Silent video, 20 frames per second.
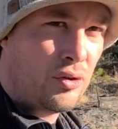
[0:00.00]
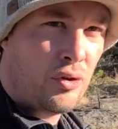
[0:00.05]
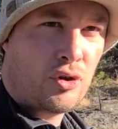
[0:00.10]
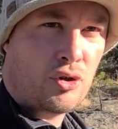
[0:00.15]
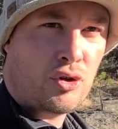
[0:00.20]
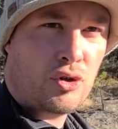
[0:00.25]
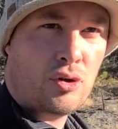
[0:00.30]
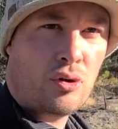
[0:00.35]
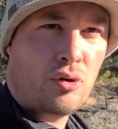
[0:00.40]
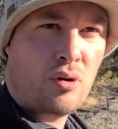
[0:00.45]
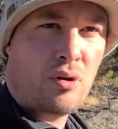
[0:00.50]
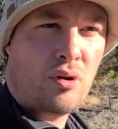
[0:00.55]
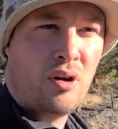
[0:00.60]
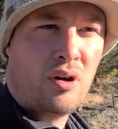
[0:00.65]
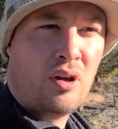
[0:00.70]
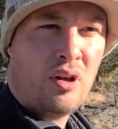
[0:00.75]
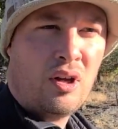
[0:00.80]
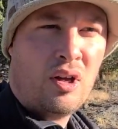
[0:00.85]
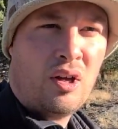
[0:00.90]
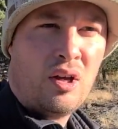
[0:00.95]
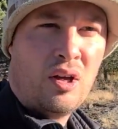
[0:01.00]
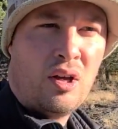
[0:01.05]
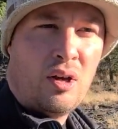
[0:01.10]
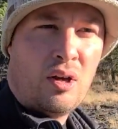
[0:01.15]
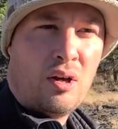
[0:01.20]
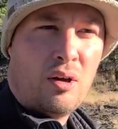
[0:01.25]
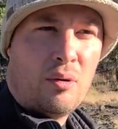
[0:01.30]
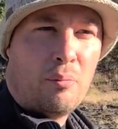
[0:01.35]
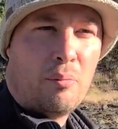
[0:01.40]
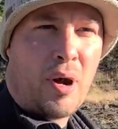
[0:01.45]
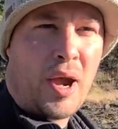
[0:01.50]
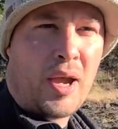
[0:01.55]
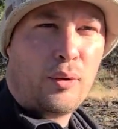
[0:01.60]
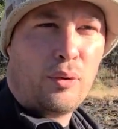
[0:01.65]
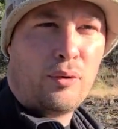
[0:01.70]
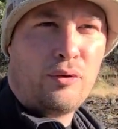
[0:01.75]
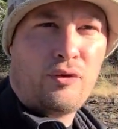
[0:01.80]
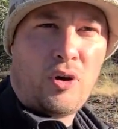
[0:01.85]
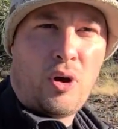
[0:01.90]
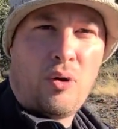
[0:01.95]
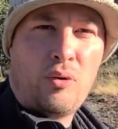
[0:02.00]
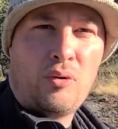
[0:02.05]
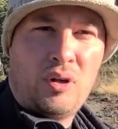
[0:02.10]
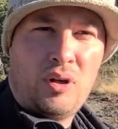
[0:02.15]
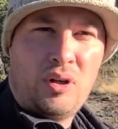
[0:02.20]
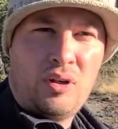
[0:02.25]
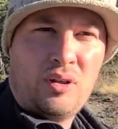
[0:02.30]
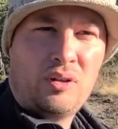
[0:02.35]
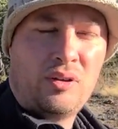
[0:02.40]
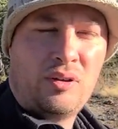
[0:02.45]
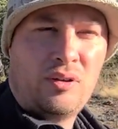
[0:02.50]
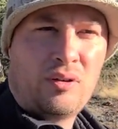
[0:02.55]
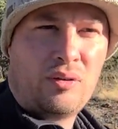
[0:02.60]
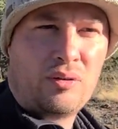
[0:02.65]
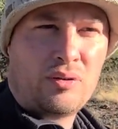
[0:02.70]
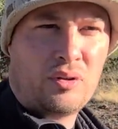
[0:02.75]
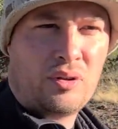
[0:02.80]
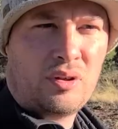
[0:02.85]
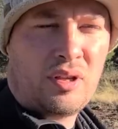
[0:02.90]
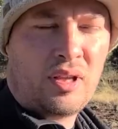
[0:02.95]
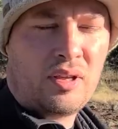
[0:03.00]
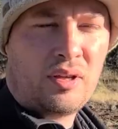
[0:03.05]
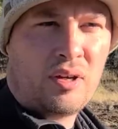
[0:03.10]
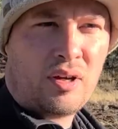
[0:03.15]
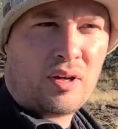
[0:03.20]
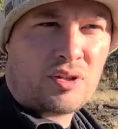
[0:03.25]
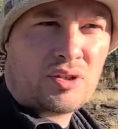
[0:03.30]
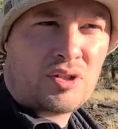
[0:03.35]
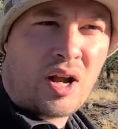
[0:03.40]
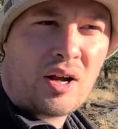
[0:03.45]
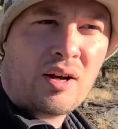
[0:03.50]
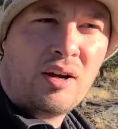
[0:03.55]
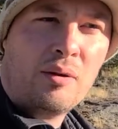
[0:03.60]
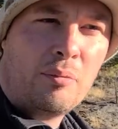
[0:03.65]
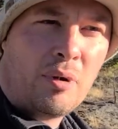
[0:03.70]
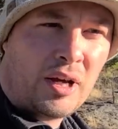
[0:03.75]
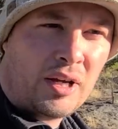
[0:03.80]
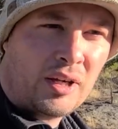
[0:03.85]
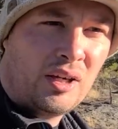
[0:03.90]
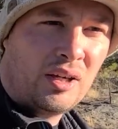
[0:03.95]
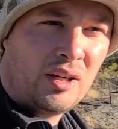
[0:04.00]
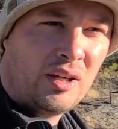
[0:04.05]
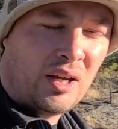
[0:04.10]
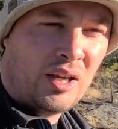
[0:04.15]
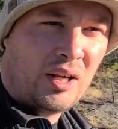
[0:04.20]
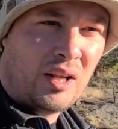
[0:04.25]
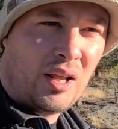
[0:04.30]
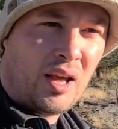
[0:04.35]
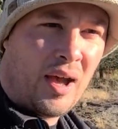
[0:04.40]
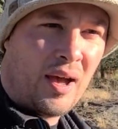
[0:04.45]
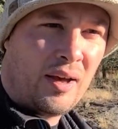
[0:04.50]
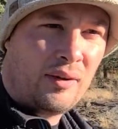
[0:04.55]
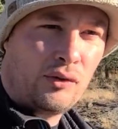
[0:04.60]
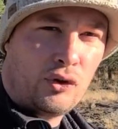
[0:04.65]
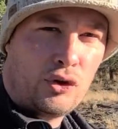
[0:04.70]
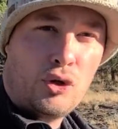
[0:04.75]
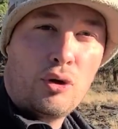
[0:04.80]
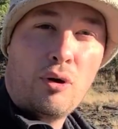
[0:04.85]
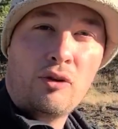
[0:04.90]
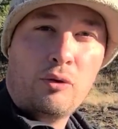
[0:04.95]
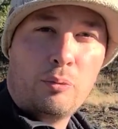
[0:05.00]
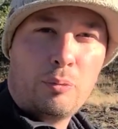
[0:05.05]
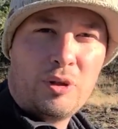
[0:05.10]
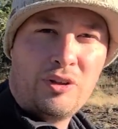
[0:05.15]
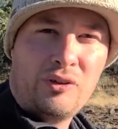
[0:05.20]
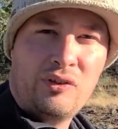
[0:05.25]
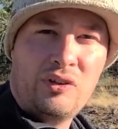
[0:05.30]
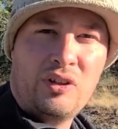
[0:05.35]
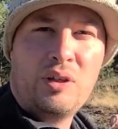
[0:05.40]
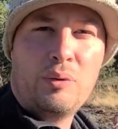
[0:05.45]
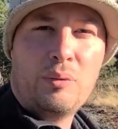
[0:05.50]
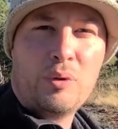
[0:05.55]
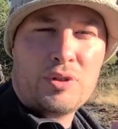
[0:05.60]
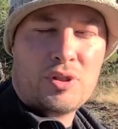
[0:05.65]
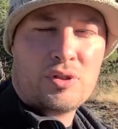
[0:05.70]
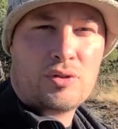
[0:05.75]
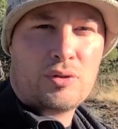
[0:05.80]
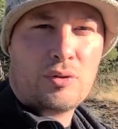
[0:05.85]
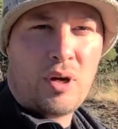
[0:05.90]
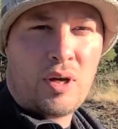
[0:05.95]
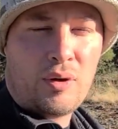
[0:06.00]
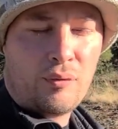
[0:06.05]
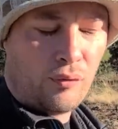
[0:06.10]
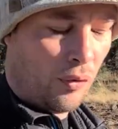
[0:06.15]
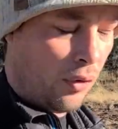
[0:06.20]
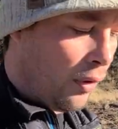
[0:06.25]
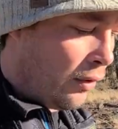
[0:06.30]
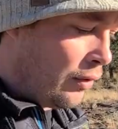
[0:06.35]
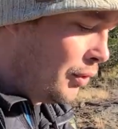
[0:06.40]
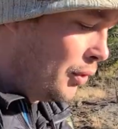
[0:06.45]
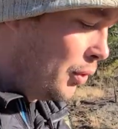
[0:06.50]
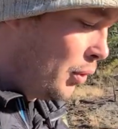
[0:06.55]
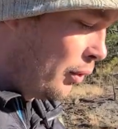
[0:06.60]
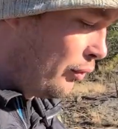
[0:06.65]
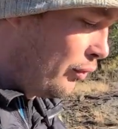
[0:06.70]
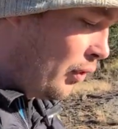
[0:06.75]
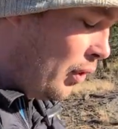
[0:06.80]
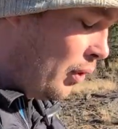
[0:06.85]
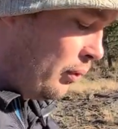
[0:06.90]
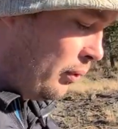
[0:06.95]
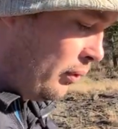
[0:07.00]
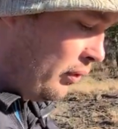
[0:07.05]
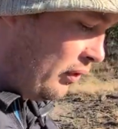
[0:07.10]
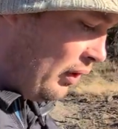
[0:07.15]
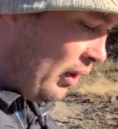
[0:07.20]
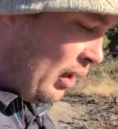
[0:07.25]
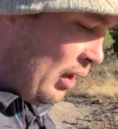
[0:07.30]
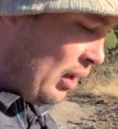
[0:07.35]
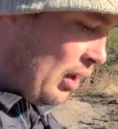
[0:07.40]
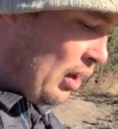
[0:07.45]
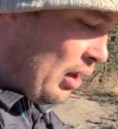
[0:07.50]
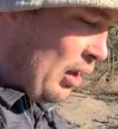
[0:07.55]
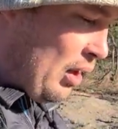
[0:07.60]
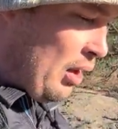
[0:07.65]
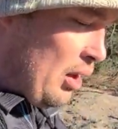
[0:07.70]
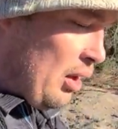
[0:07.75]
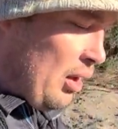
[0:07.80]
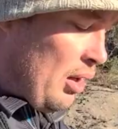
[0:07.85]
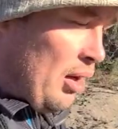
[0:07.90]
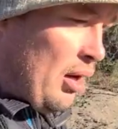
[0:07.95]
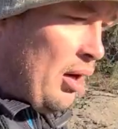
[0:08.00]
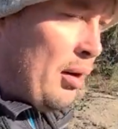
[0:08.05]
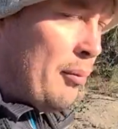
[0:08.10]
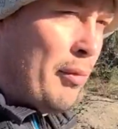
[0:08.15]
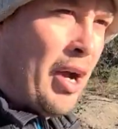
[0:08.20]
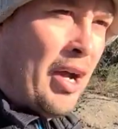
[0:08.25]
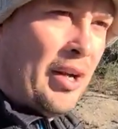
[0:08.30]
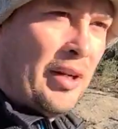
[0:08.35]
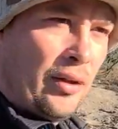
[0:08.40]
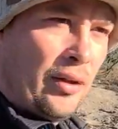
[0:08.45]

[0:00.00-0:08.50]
SHURE microphone, little shotgun mic. And it has a USB-C, which is great for all the newer phones, mine